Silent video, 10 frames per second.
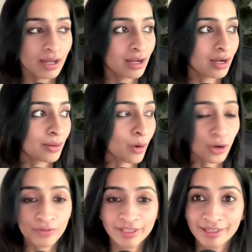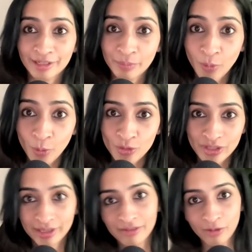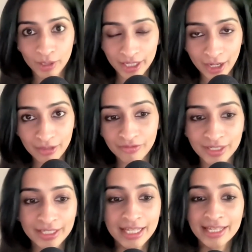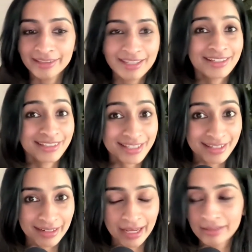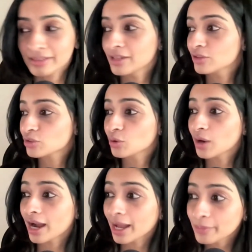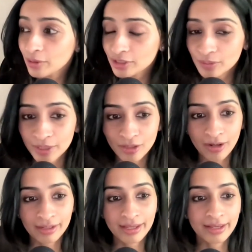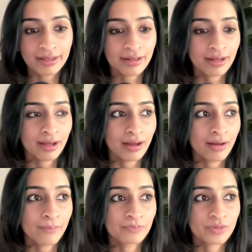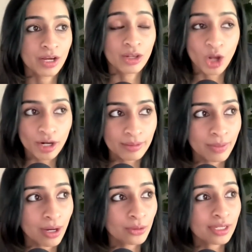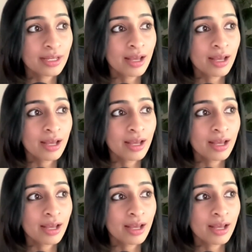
Or when they're in a pose and they're falling out of it, there's a disconnect. So I'm going to be talking a lot about